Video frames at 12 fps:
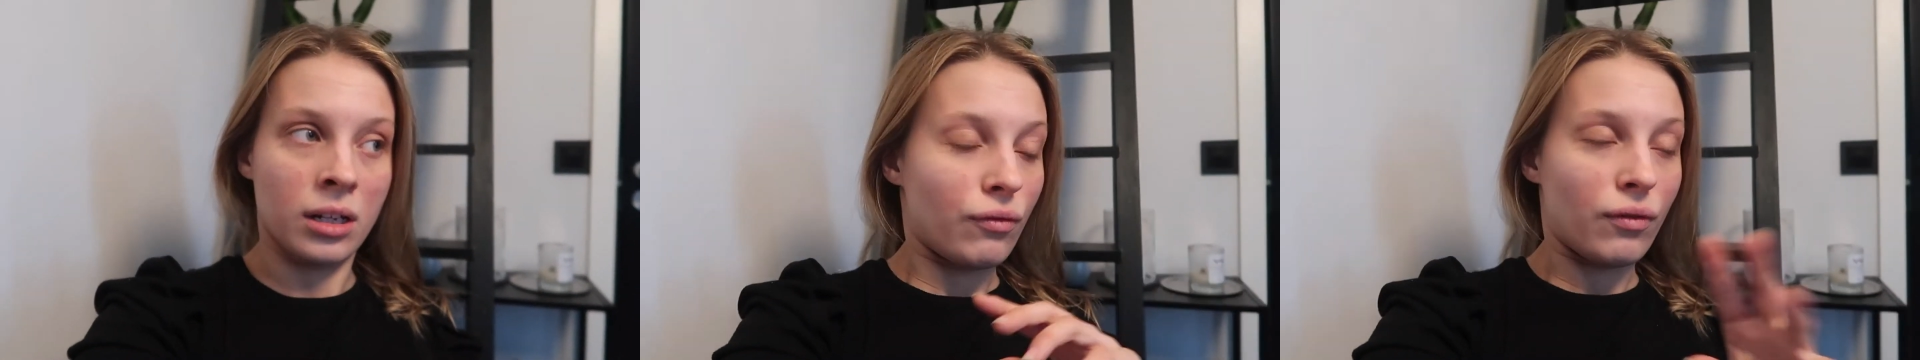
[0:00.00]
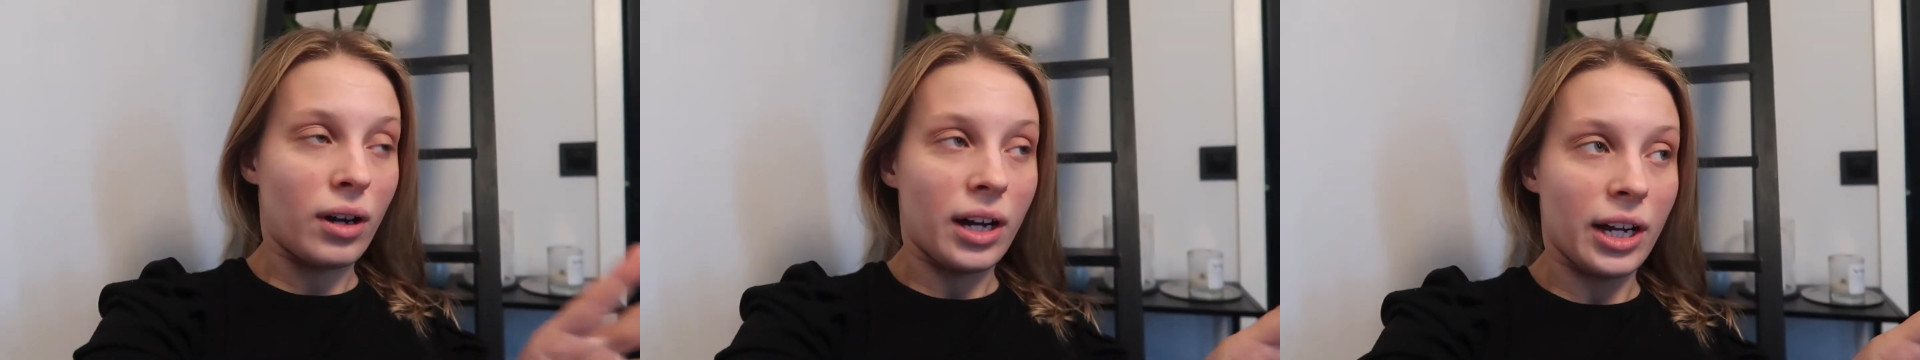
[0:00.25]

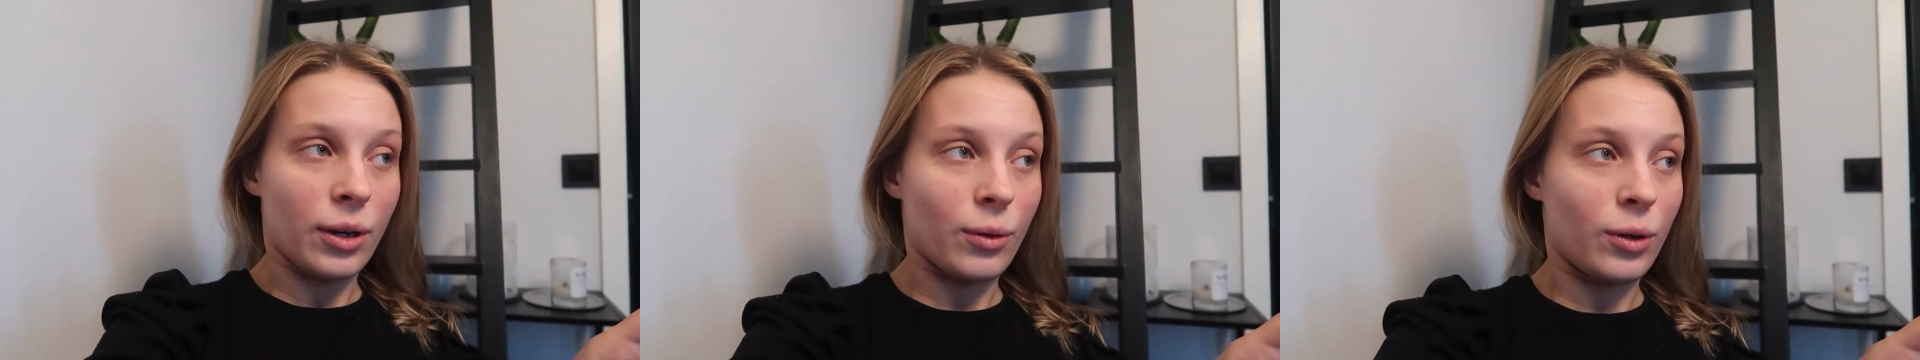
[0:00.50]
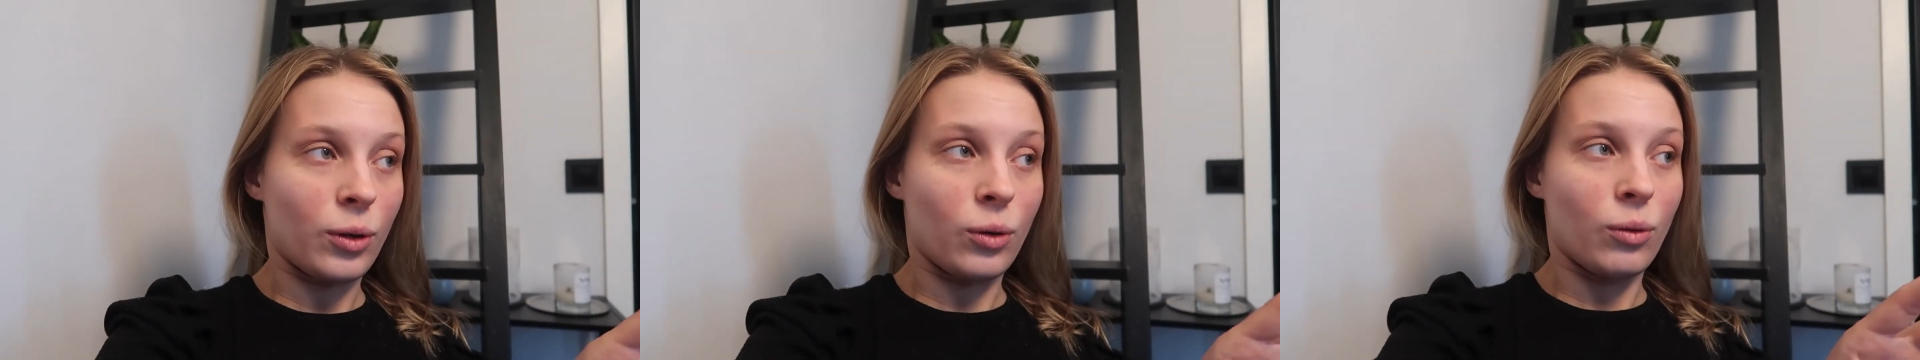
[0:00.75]

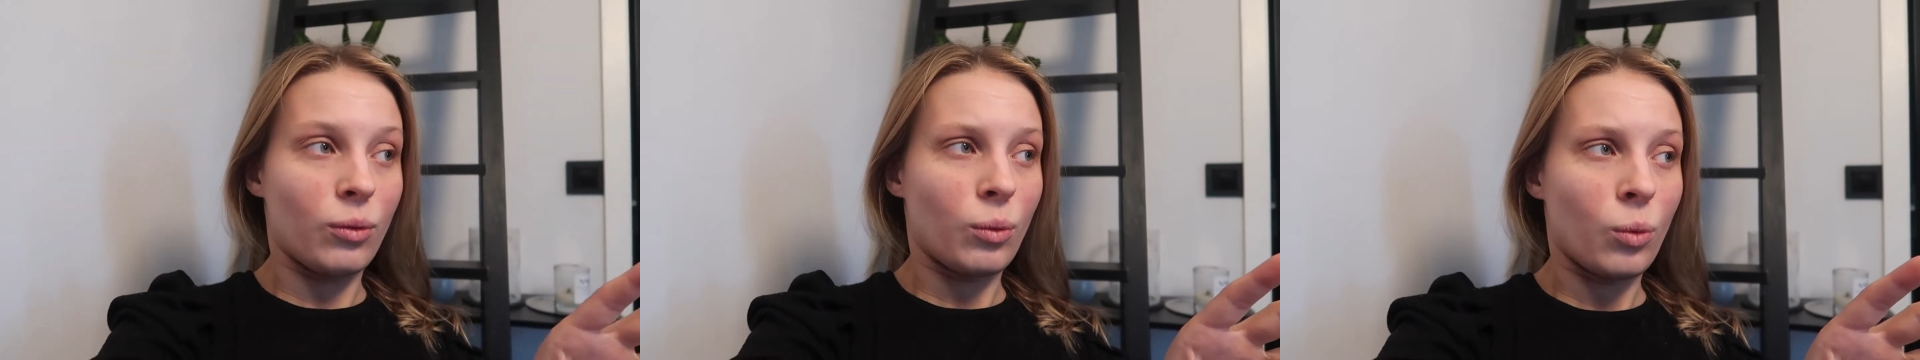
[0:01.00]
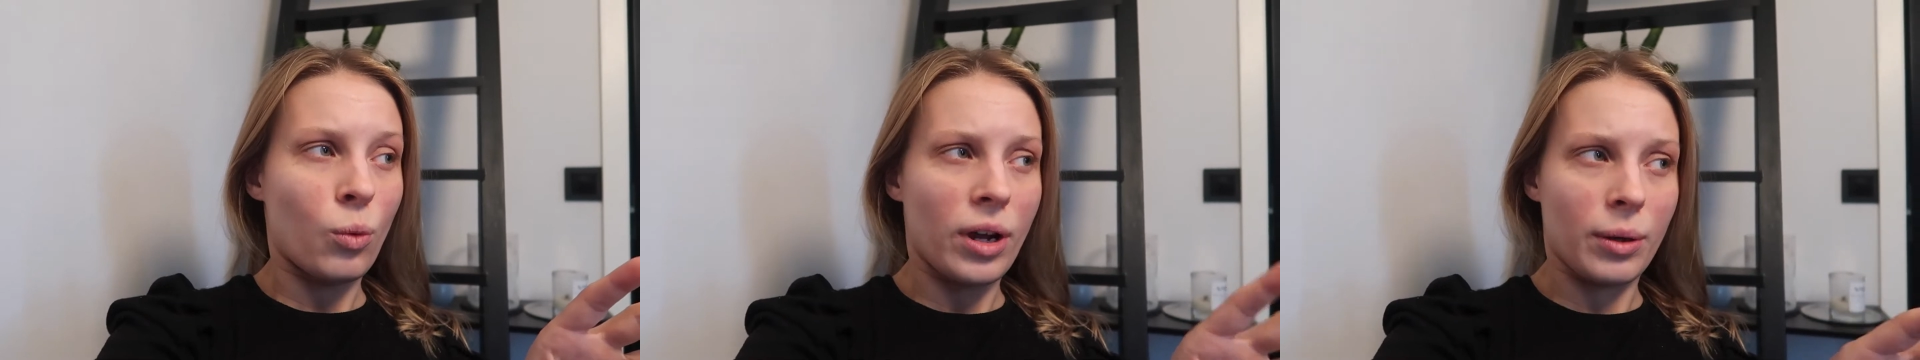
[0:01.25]
viral
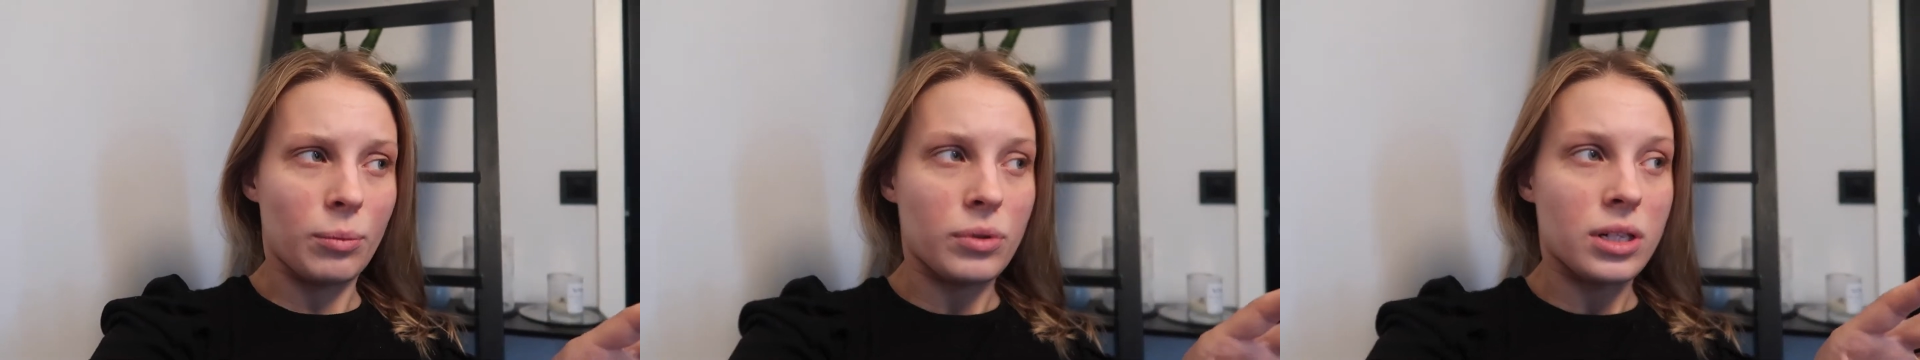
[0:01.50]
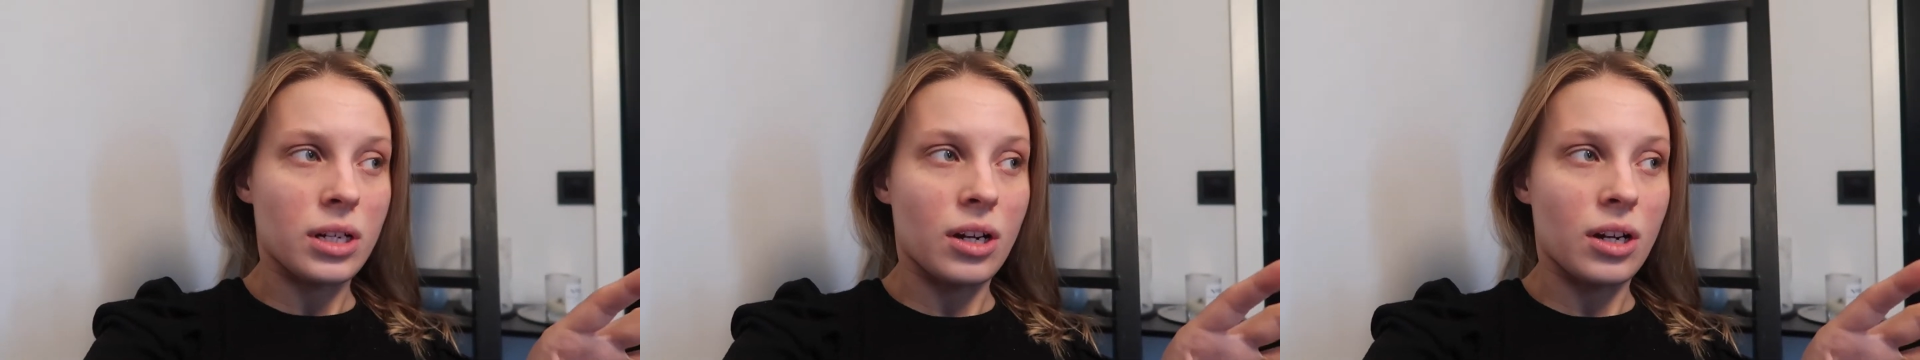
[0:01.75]
whipped